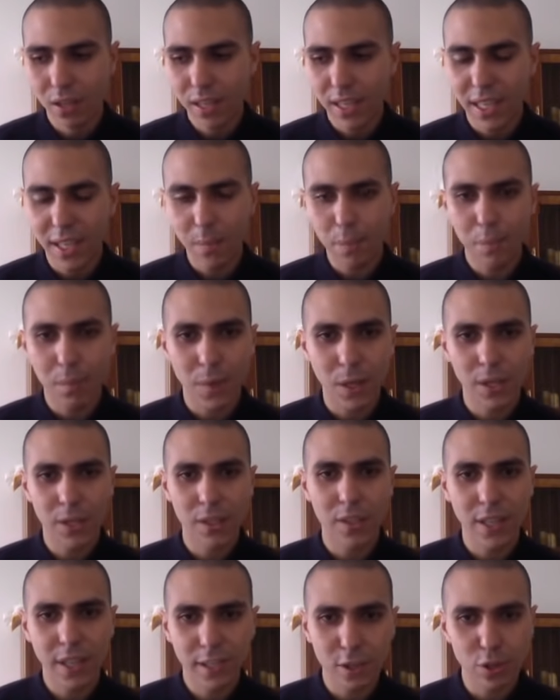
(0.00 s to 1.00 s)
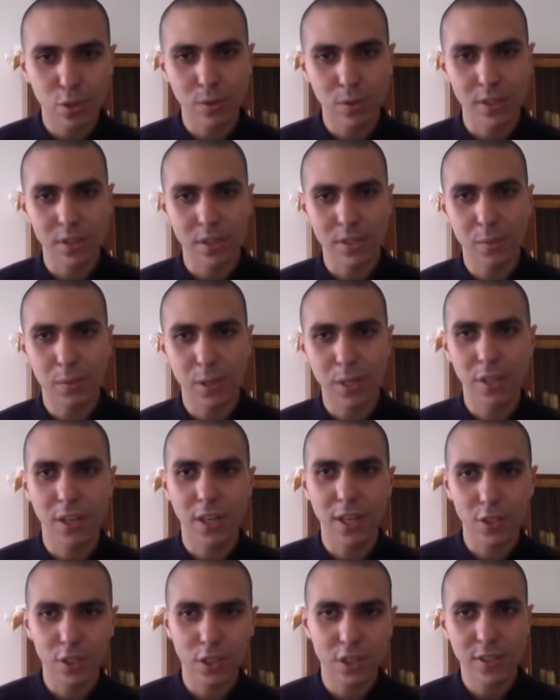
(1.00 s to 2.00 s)
keep my rituals, my
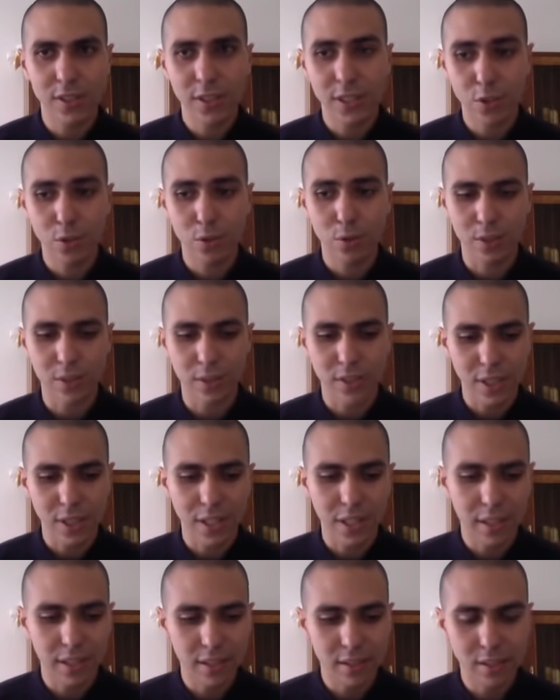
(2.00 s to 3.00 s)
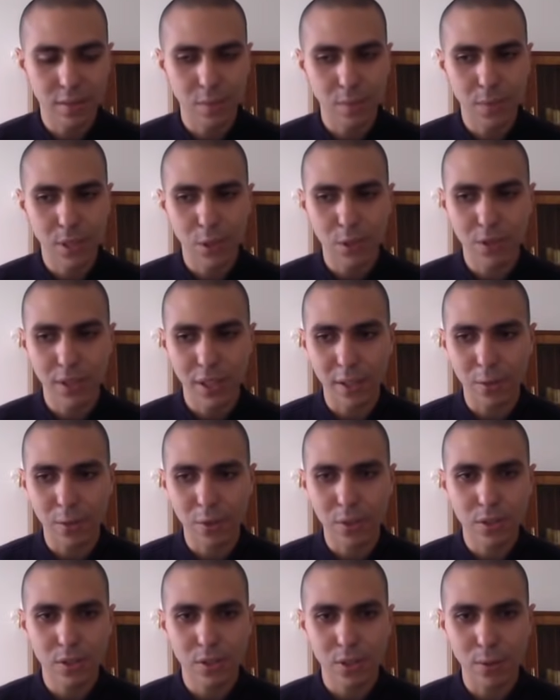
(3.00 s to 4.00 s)
religious rituals, and because I
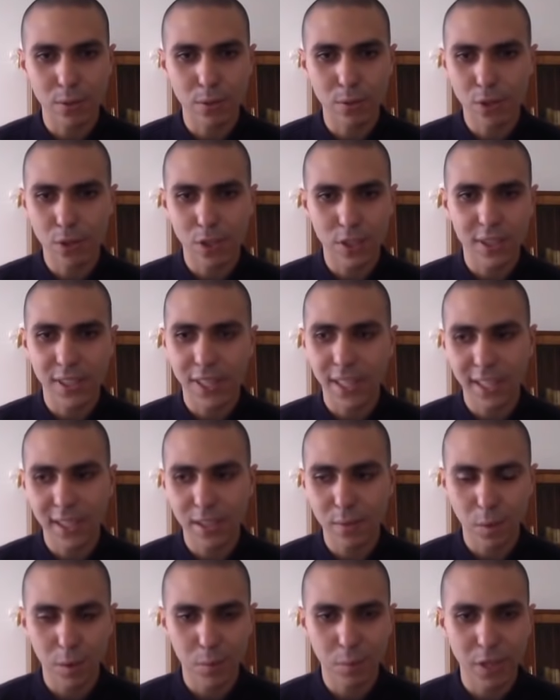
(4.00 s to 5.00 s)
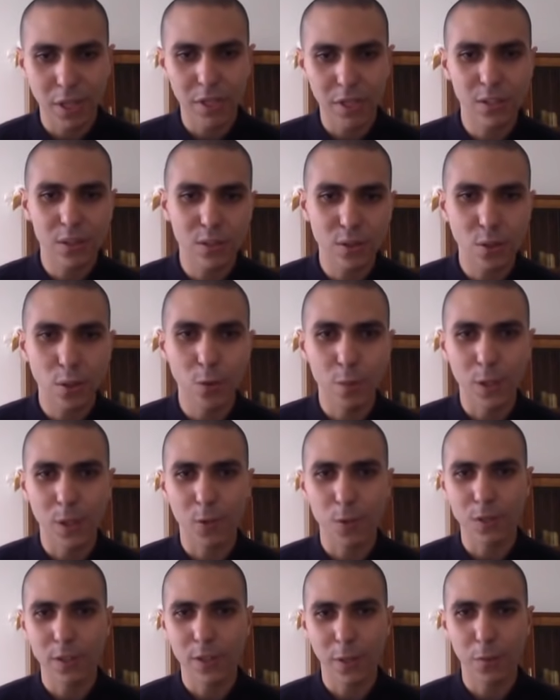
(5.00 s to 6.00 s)
couldn't just let my parents know
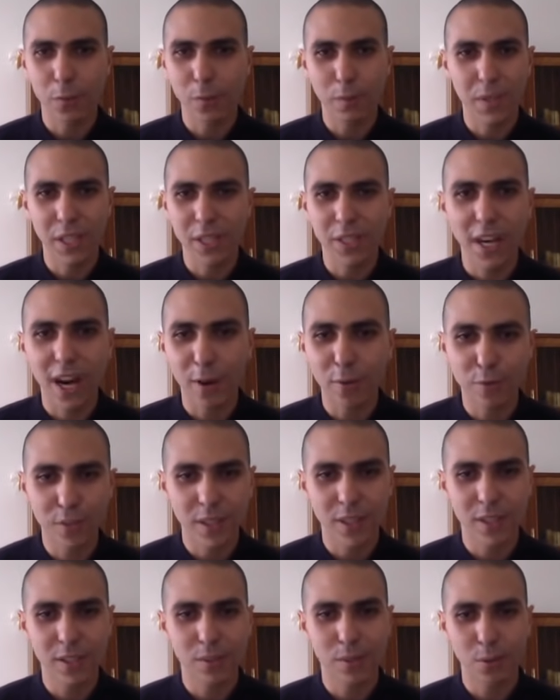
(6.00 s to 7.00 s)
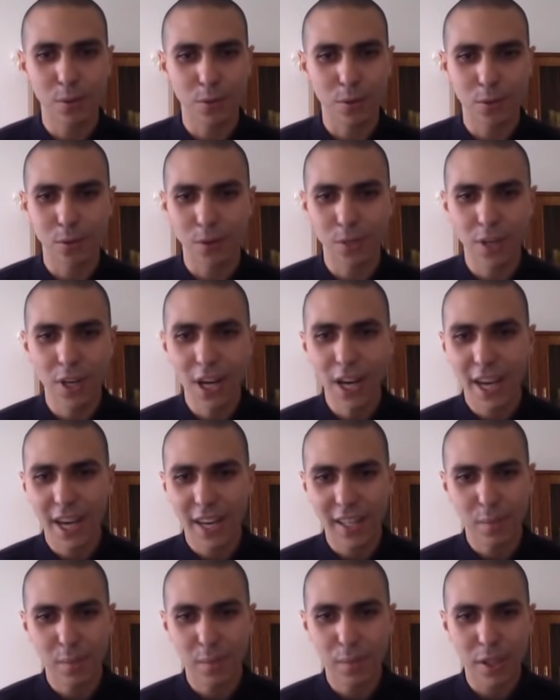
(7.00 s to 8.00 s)
because I would be grounded or
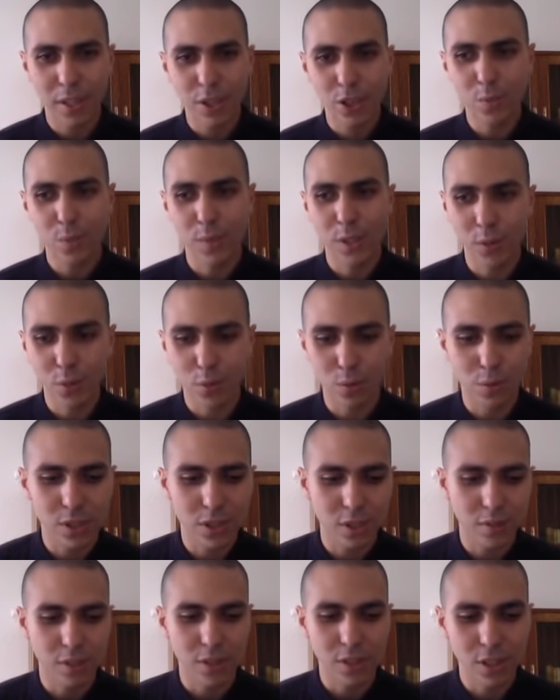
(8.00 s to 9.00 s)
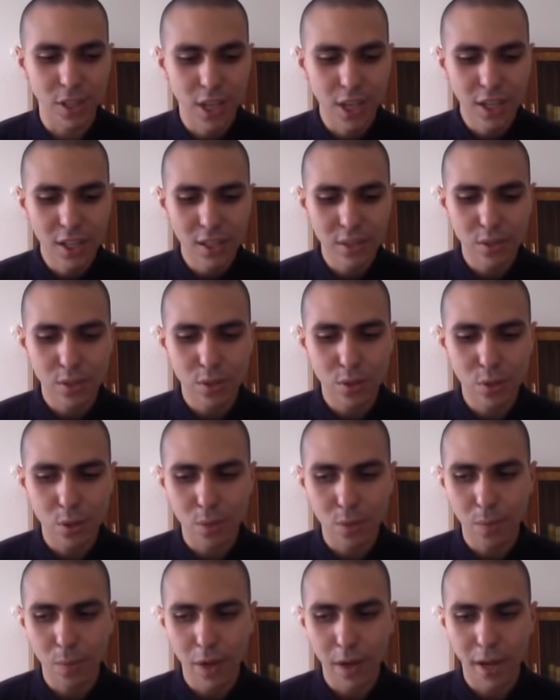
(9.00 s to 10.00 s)
had a punishment or whatever.
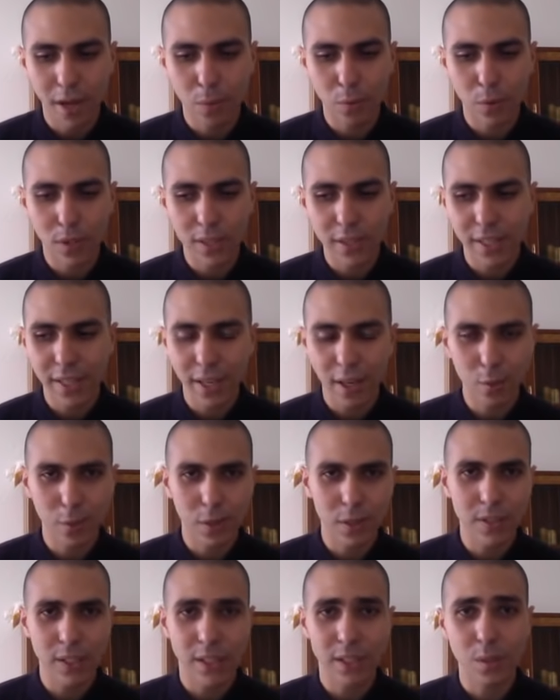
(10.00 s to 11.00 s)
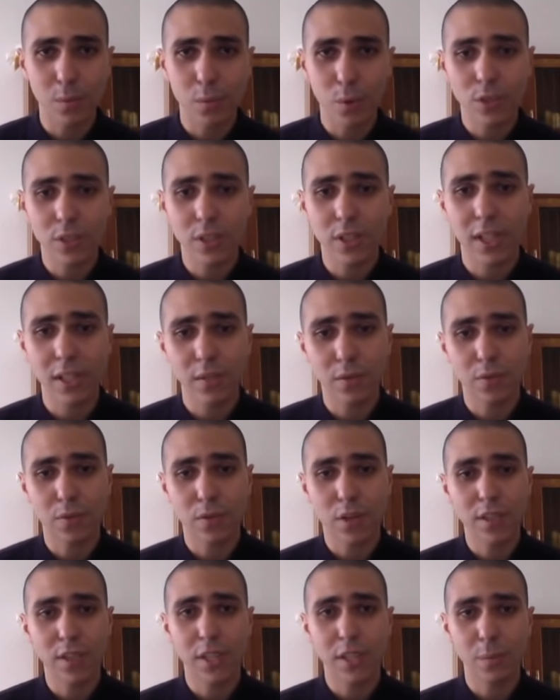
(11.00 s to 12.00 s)
So one day I was at the mosque at
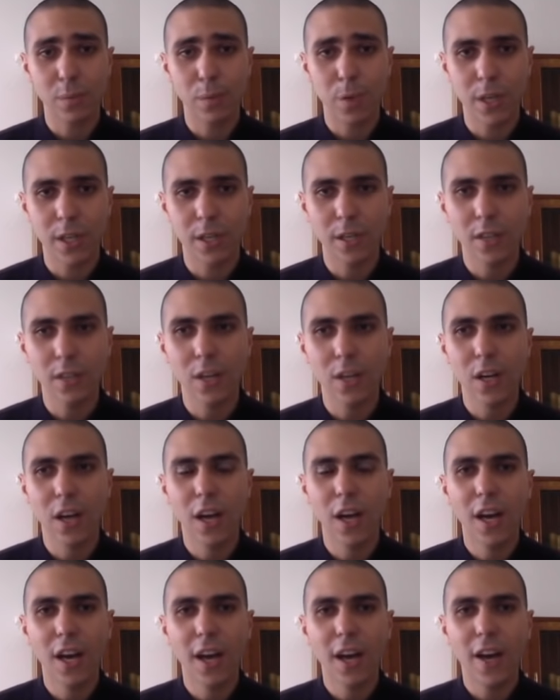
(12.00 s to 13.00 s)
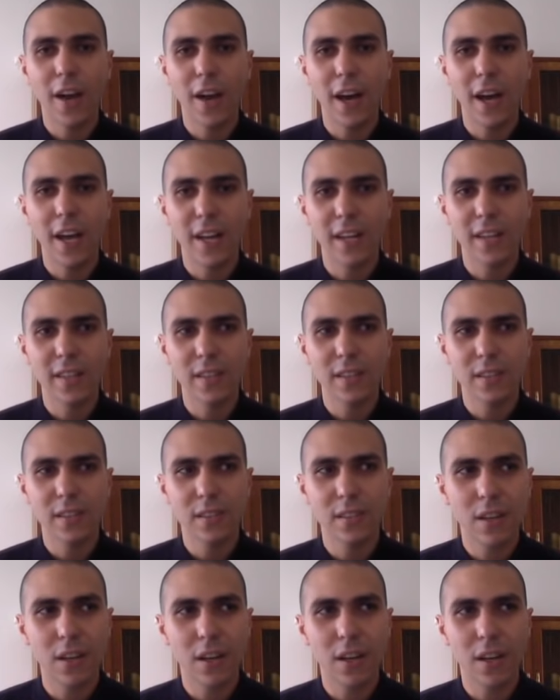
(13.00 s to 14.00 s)
Friday prayer, and